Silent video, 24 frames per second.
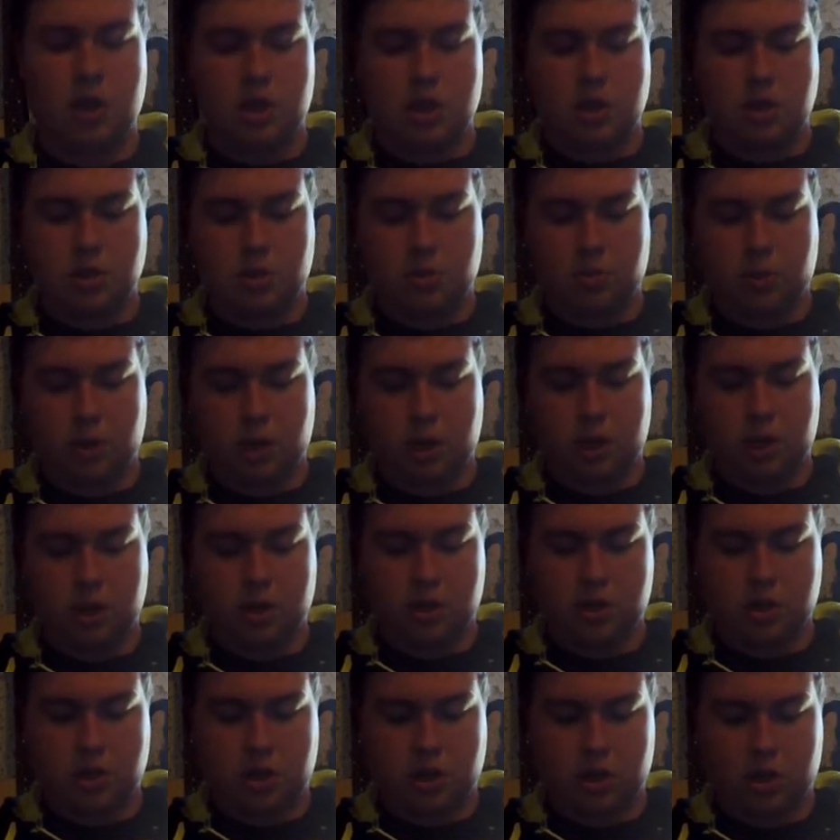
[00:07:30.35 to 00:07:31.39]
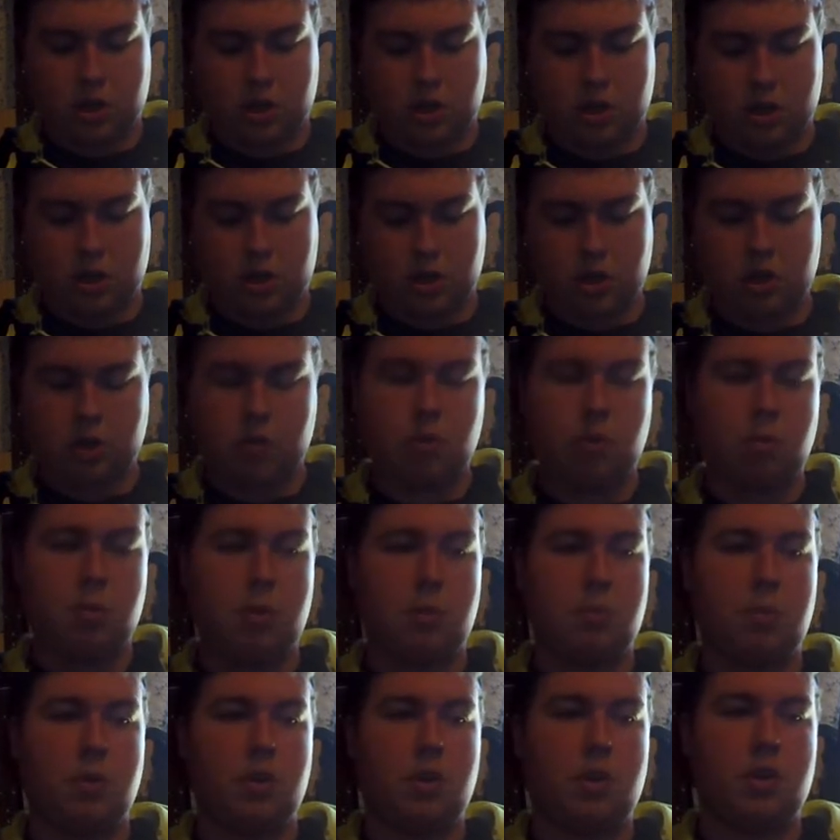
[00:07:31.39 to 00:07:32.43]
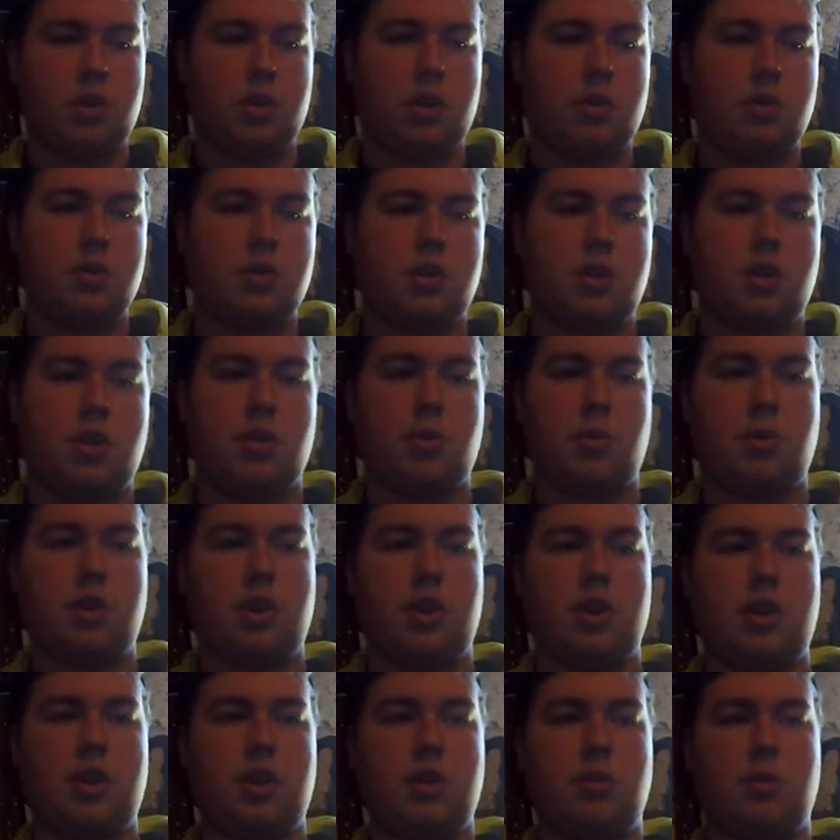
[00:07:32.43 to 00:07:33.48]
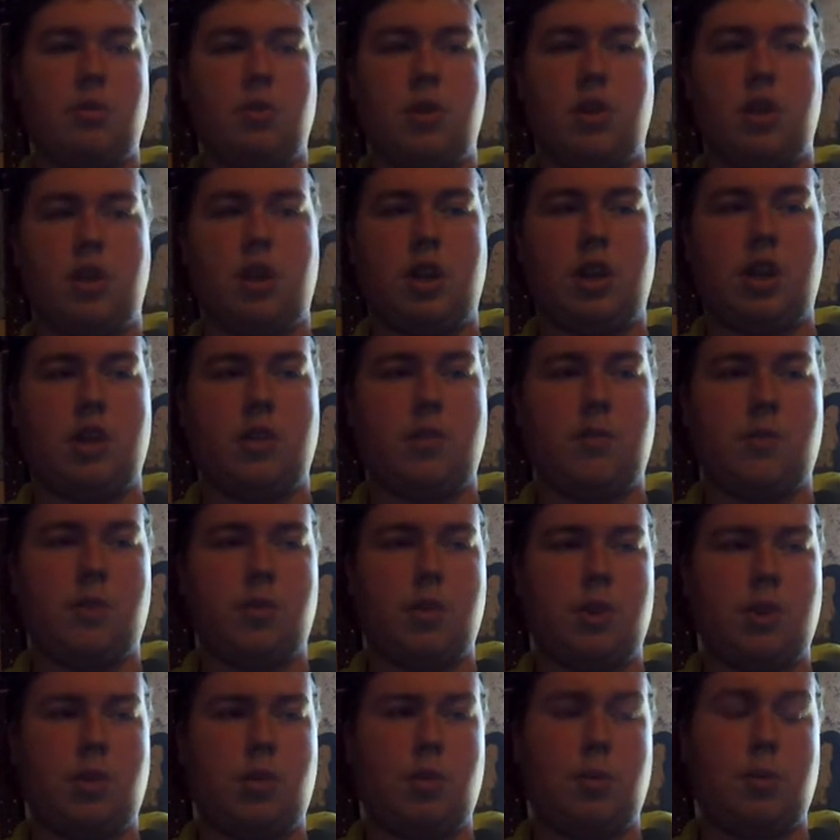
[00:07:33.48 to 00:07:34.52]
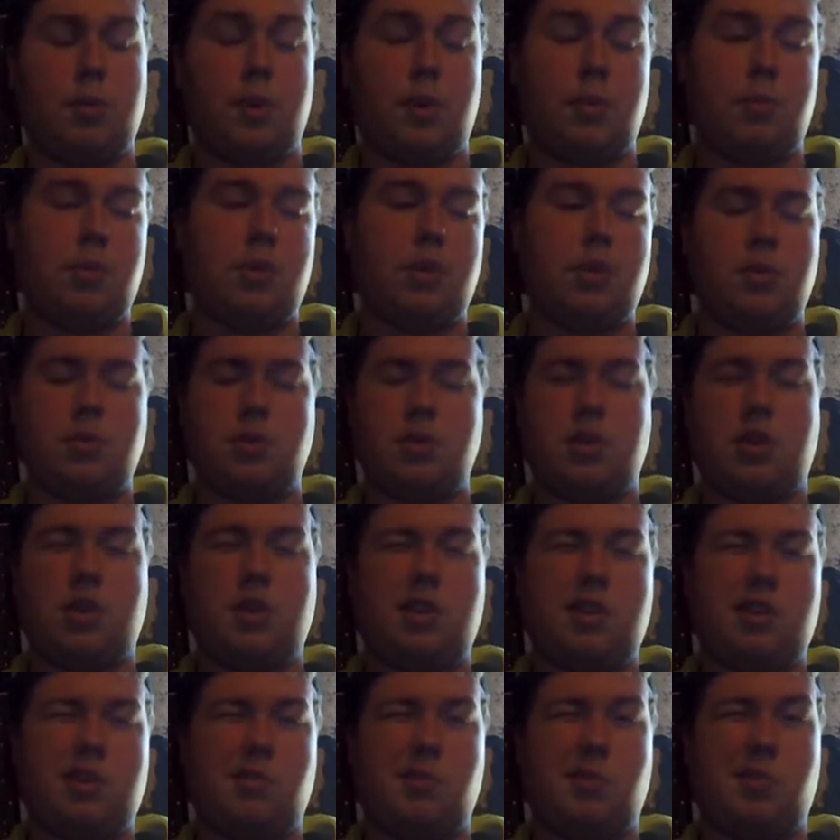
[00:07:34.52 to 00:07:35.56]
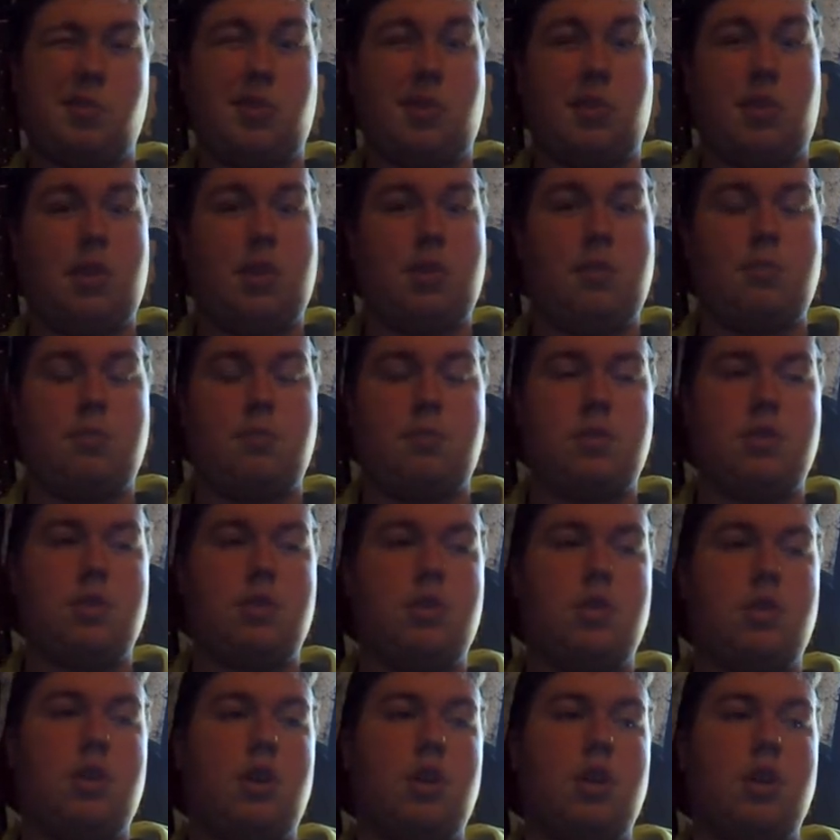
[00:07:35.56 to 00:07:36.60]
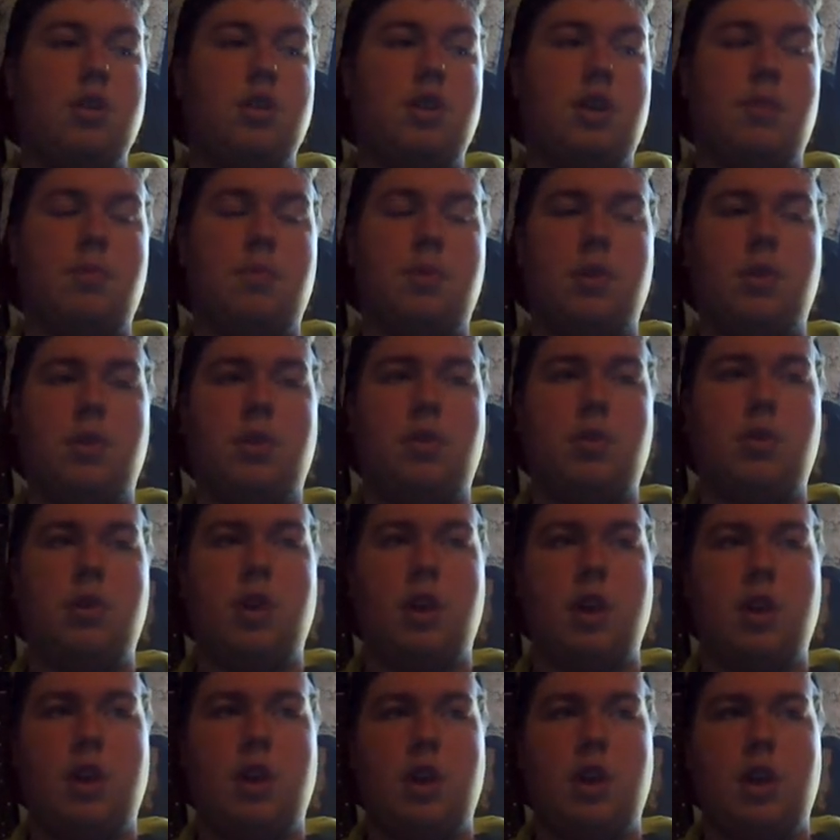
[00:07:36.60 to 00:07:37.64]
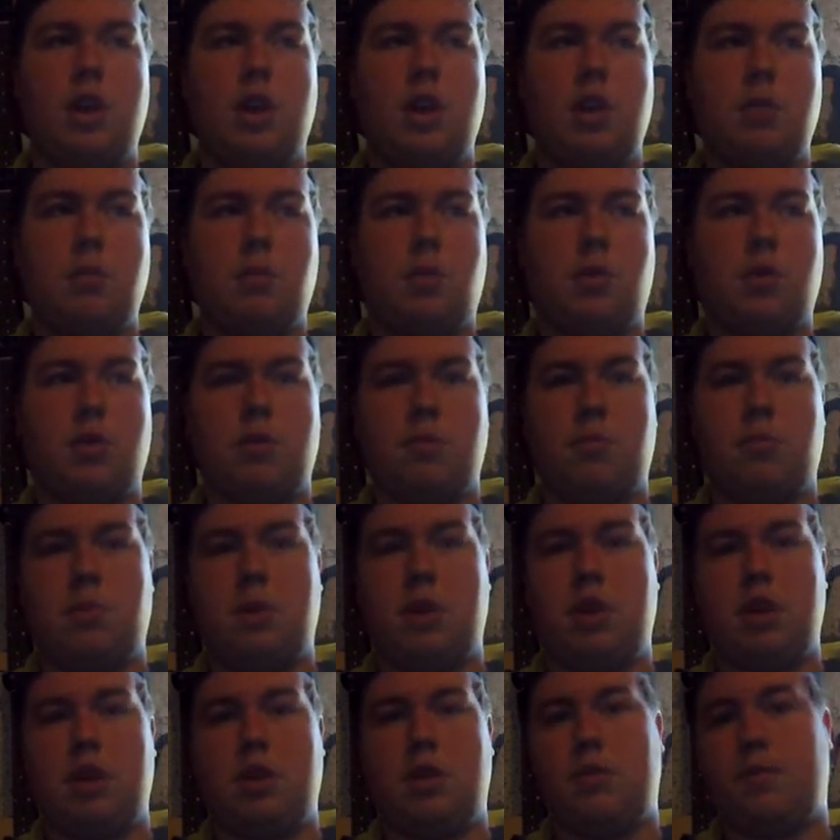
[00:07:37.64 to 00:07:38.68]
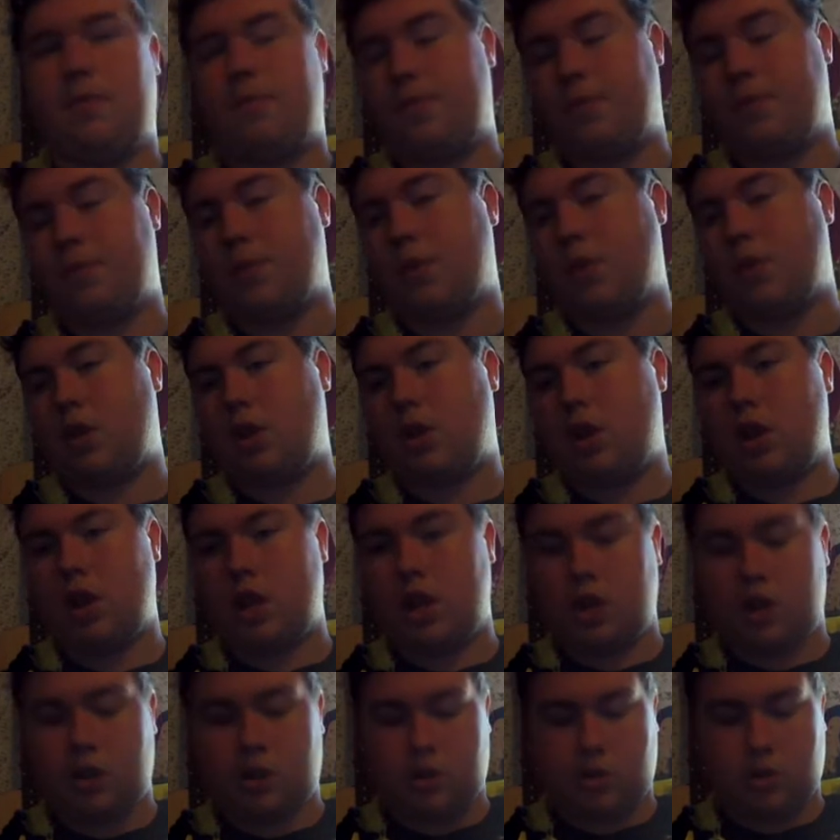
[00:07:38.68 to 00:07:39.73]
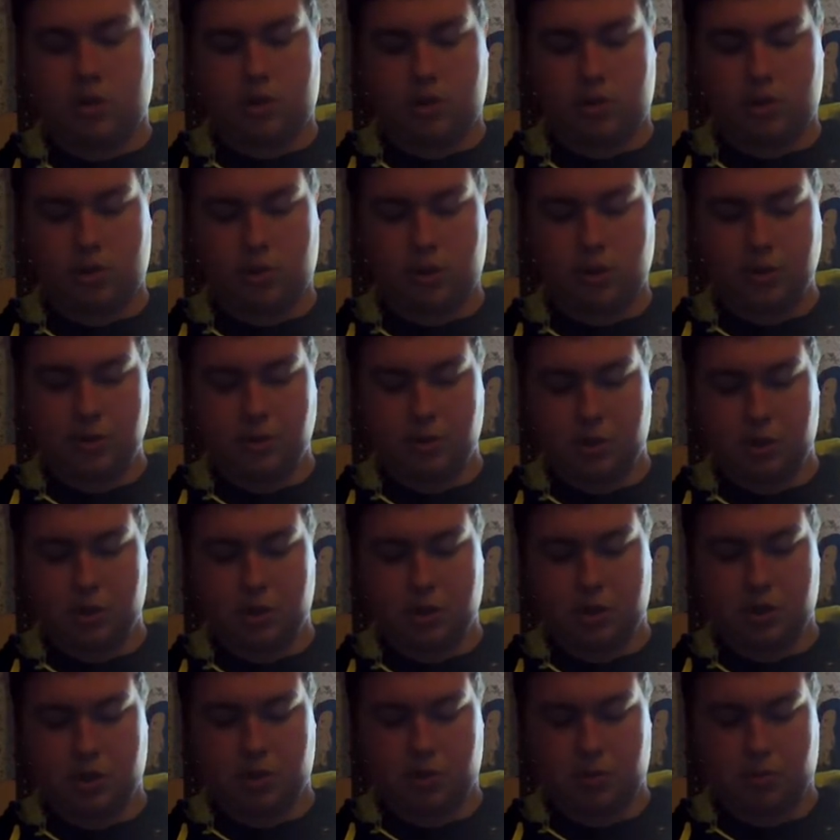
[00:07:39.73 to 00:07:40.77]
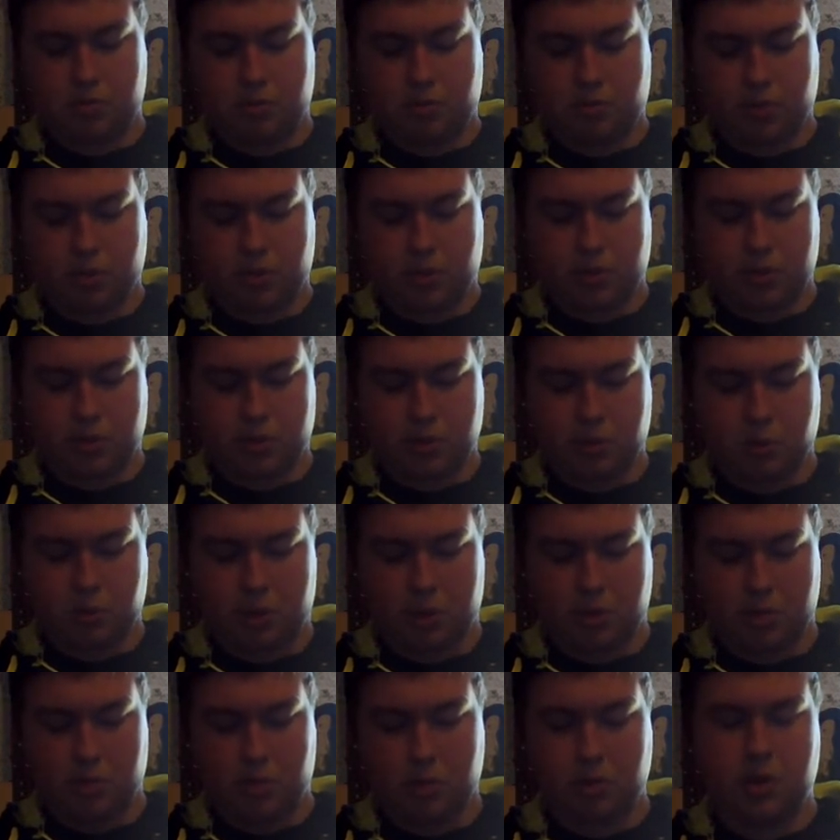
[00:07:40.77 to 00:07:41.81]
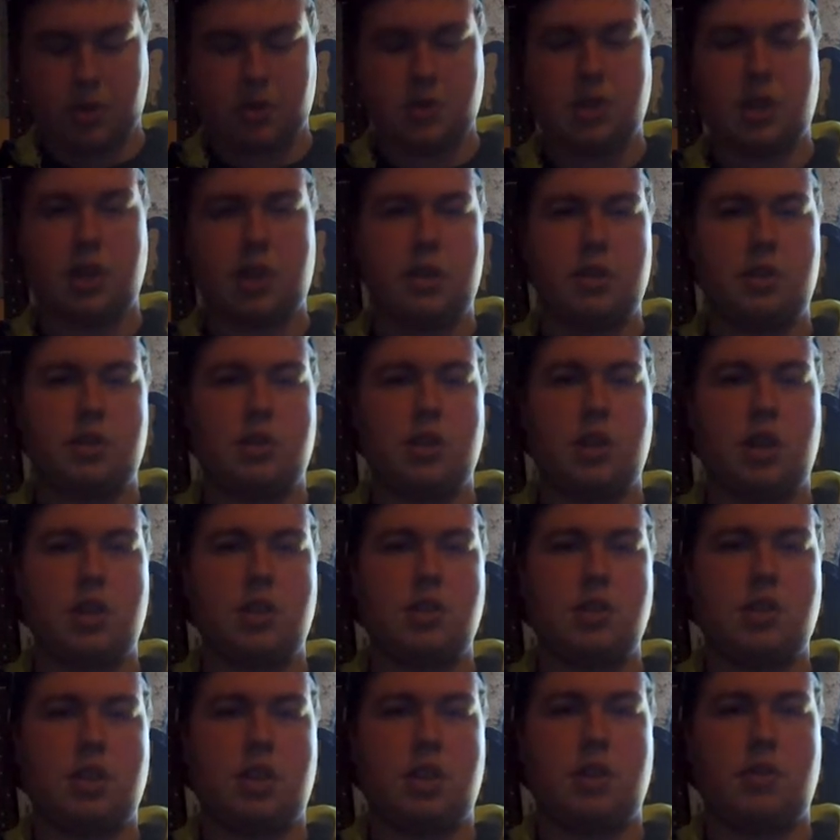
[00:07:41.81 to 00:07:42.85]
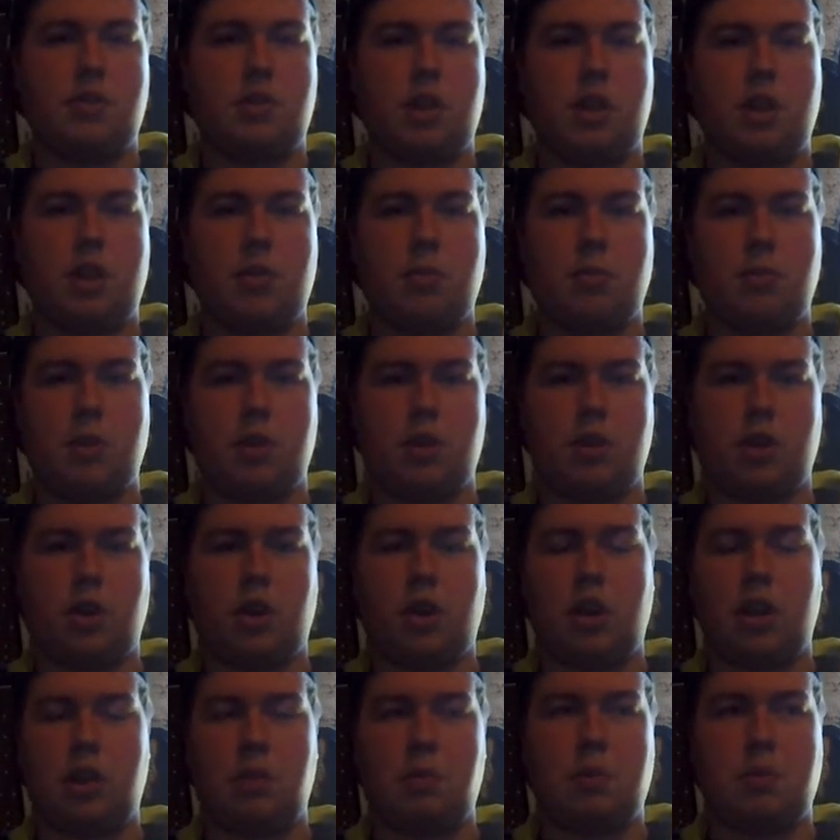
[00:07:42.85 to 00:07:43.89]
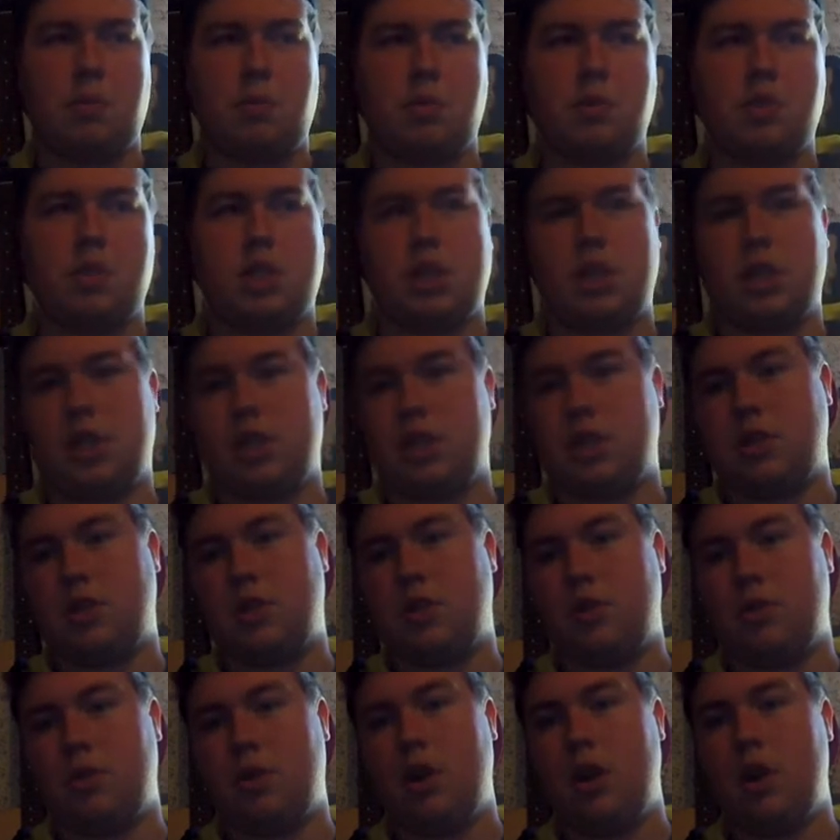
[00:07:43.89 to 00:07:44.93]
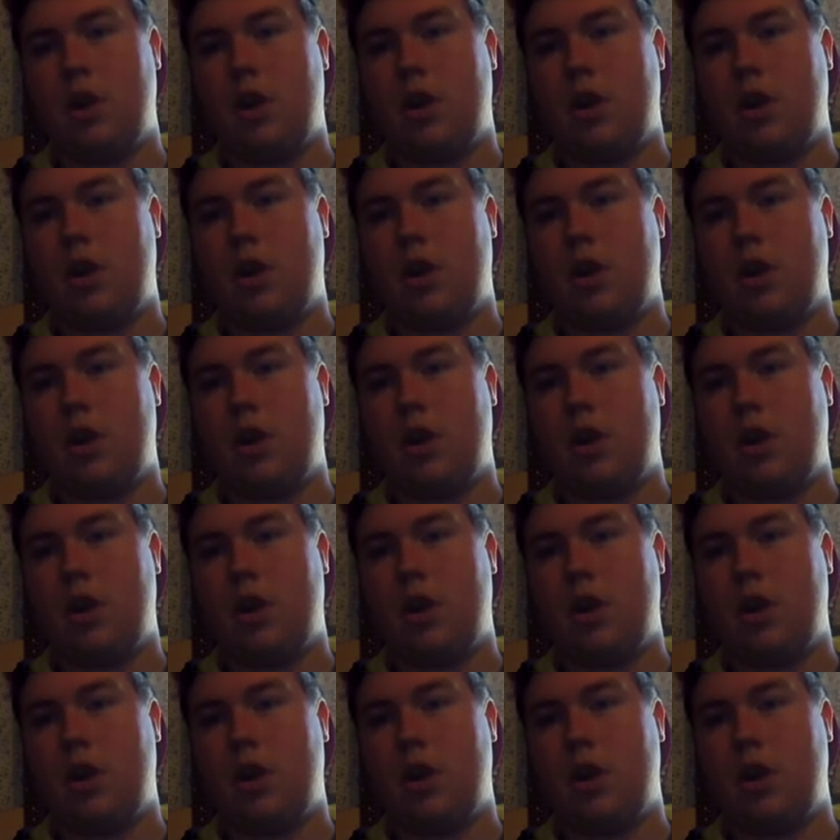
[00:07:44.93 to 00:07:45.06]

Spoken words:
So Breaking the Chain and There Will Be Blood, that was another one I didn't really care for. There Will Be Blood was a little more up-tempo and more upbeat, and those are the two pretty much weak points, I'd say, of the album. And a lot of people are saying that too.